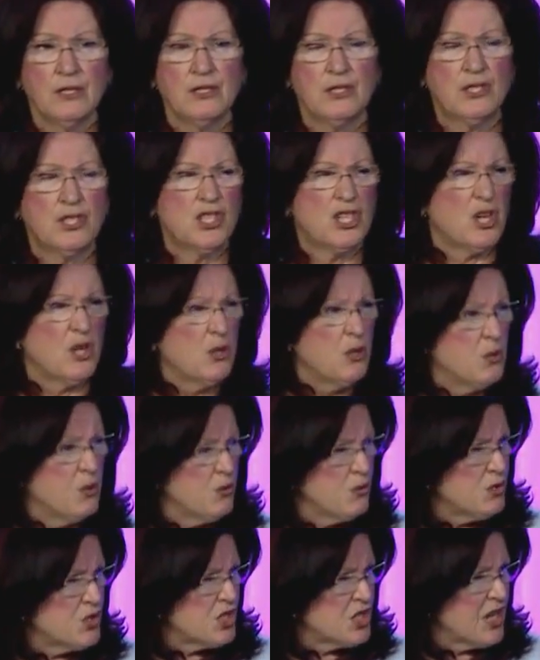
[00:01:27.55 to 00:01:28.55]
two
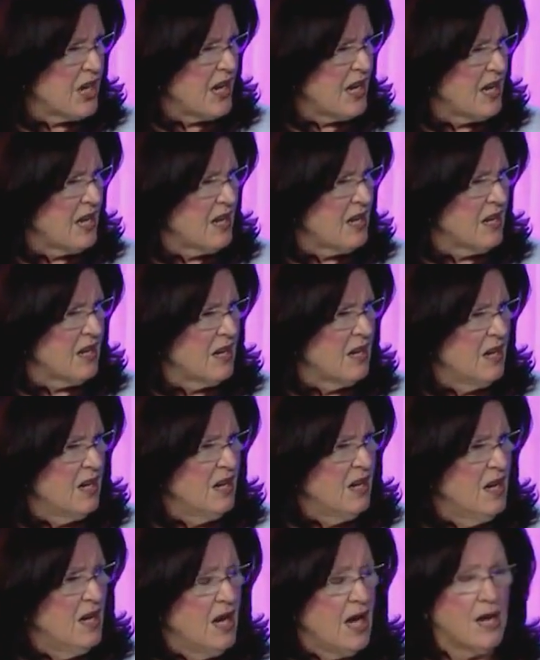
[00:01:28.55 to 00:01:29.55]
chair
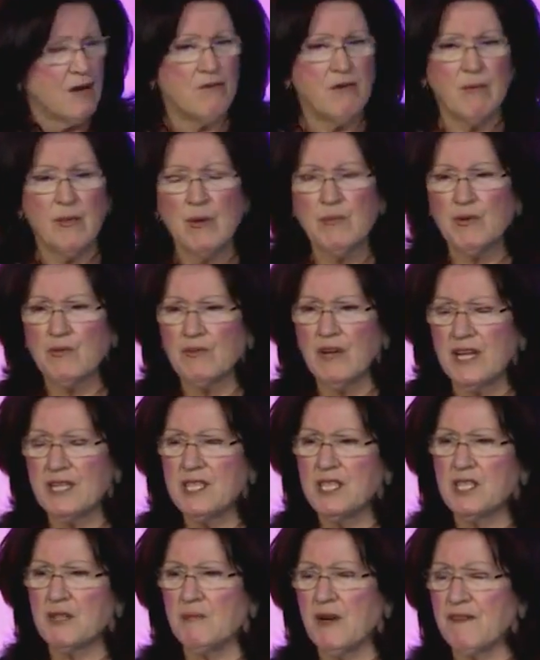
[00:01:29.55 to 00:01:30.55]
I remember writing
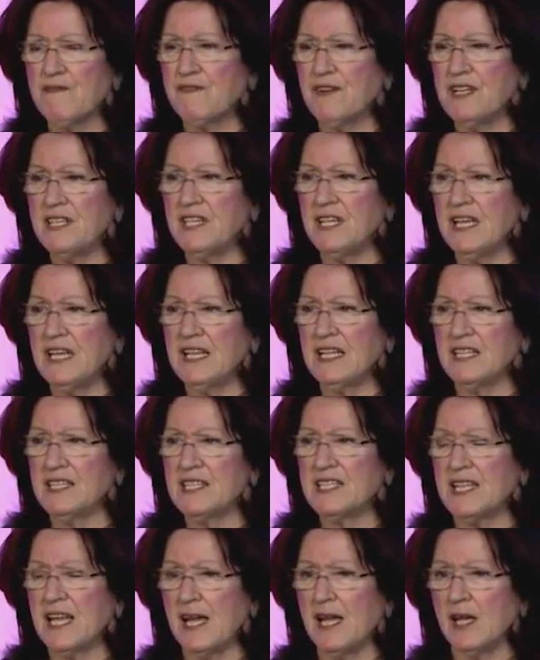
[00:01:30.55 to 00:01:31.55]
to my friend in England
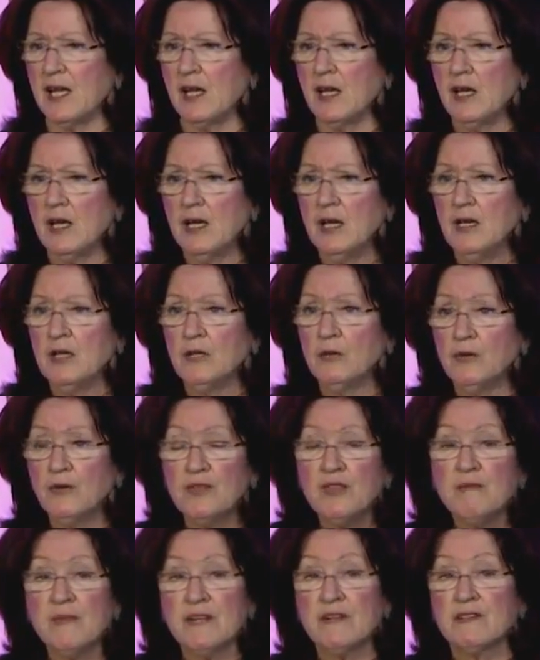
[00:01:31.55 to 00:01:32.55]
saying, North
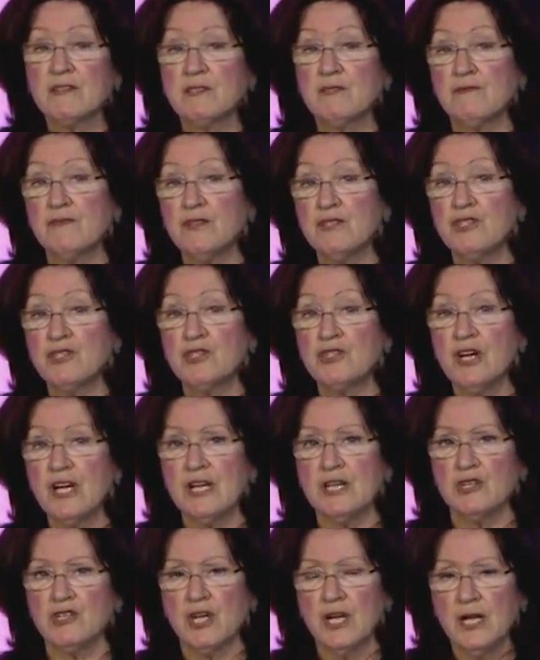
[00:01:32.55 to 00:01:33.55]
Americans are very
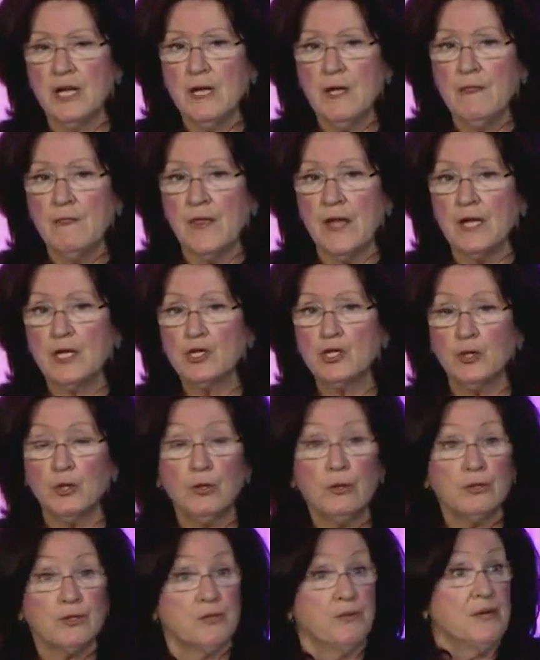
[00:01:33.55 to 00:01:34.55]
strange. They
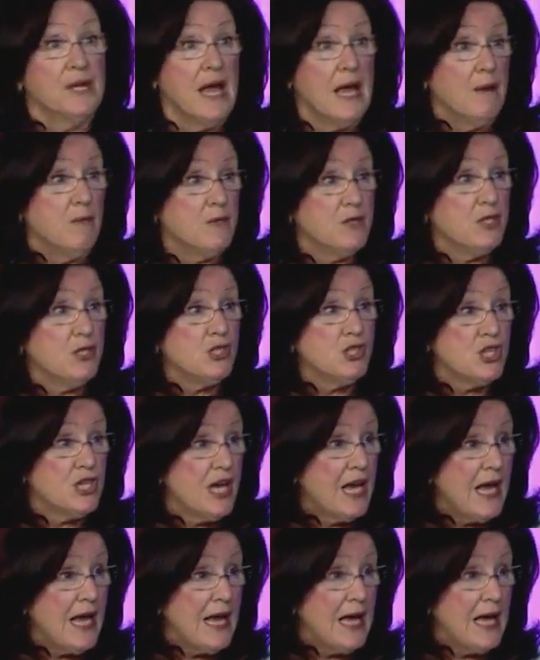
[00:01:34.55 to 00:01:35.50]
talk to an empty chair.